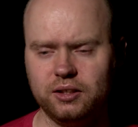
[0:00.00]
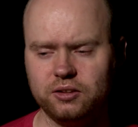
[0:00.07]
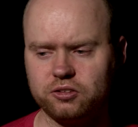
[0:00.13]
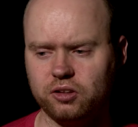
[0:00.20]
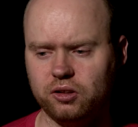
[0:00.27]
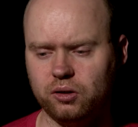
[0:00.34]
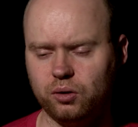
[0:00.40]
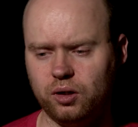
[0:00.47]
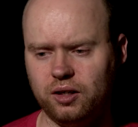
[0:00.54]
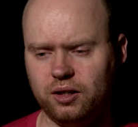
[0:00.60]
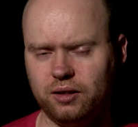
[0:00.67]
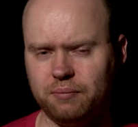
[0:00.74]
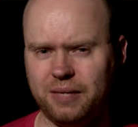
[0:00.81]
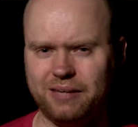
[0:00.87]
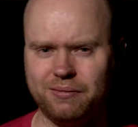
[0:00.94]
So
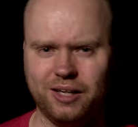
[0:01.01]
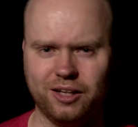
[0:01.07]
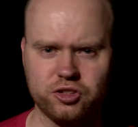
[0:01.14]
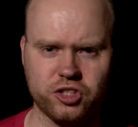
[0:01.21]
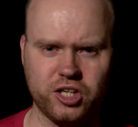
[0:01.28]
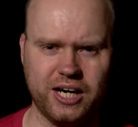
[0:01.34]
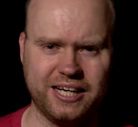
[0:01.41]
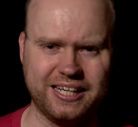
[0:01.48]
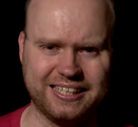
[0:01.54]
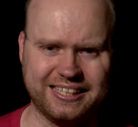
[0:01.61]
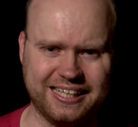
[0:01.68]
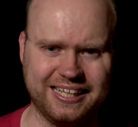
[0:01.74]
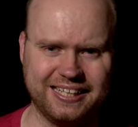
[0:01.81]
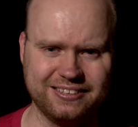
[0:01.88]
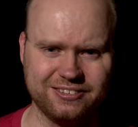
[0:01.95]
uh, maybe I'll try it
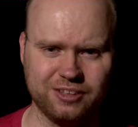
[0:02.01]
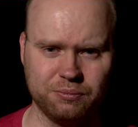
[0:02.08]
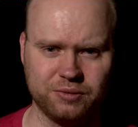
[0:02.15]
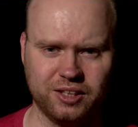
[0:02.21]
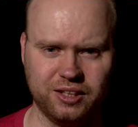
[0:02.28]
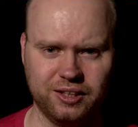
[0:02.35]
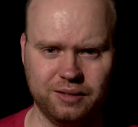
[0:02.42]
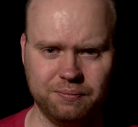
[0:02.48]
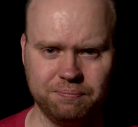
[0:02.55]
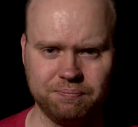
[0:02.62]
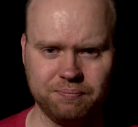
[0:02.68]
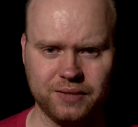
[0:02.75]
again sometime.